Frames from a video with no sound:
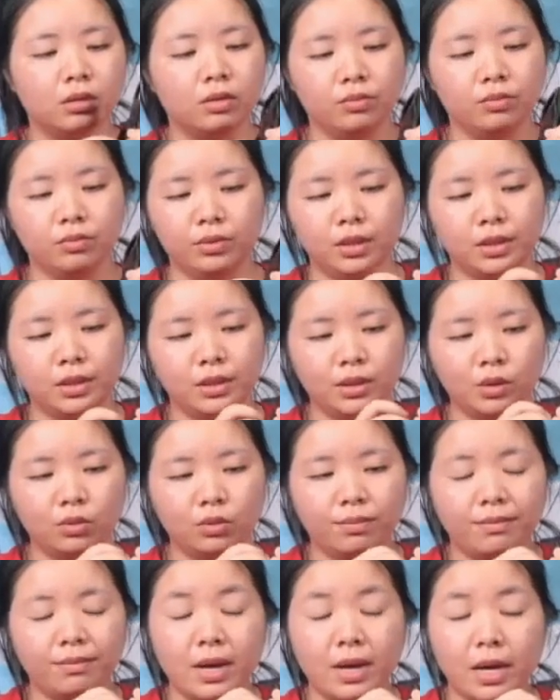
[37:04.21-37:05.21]
We
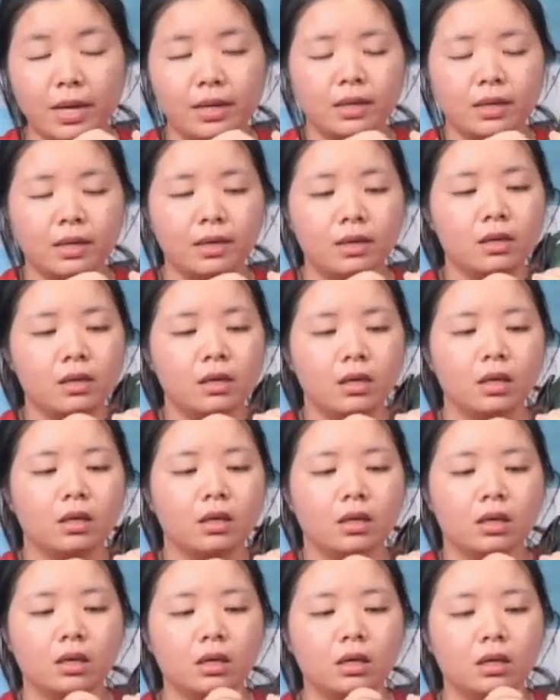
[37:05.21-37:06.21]
store many
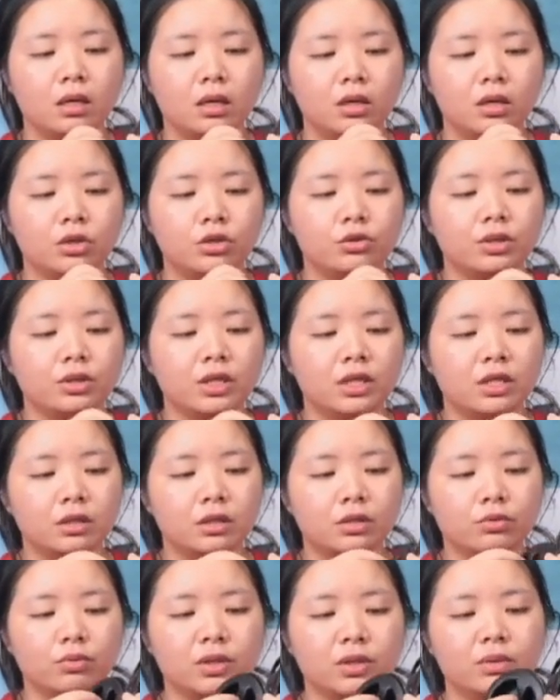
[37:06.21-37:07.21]
uh, 2
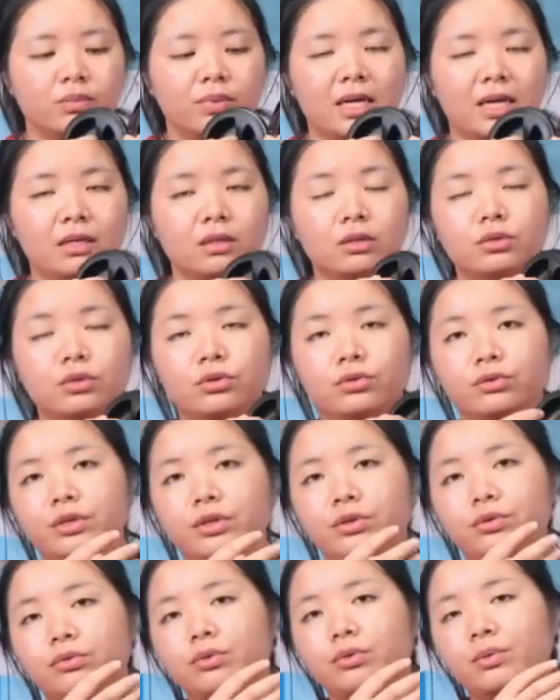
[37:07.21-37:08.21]
liters water bottle to the
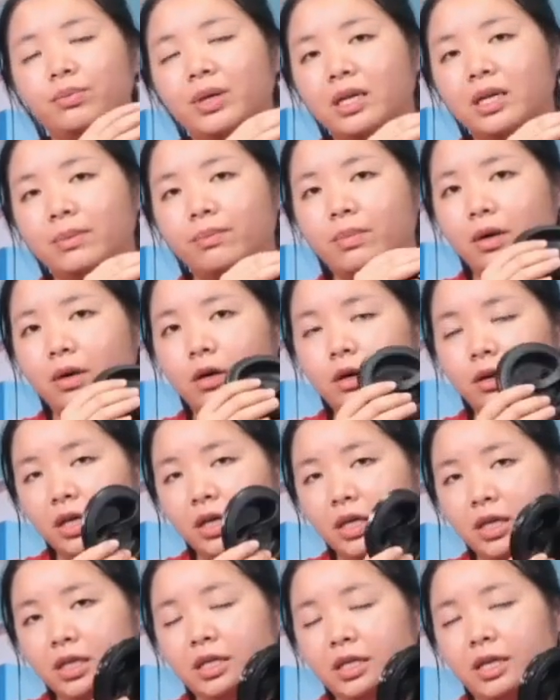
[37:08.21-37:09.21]
European
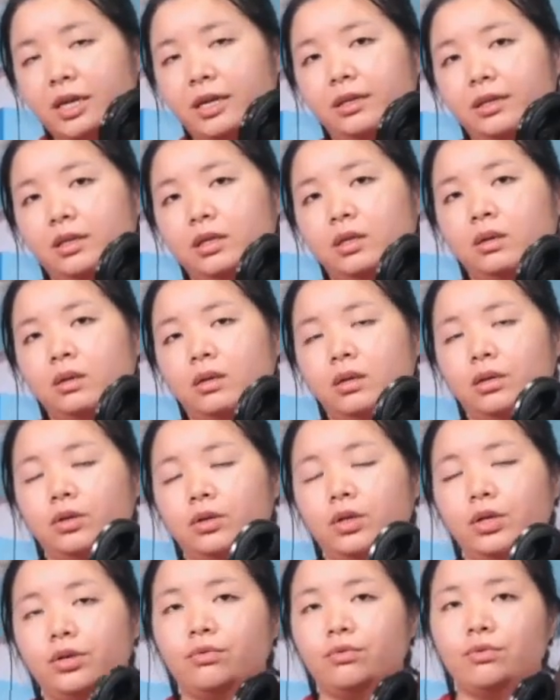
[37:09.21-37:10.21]
market and uh,
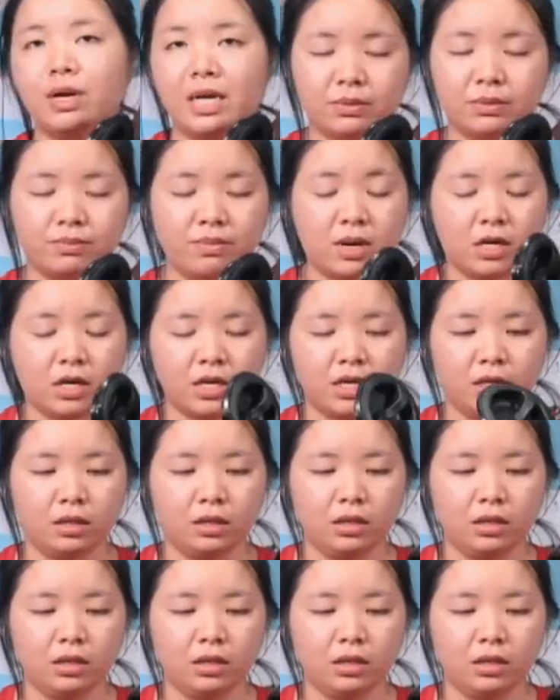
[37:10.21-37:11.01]
the US market.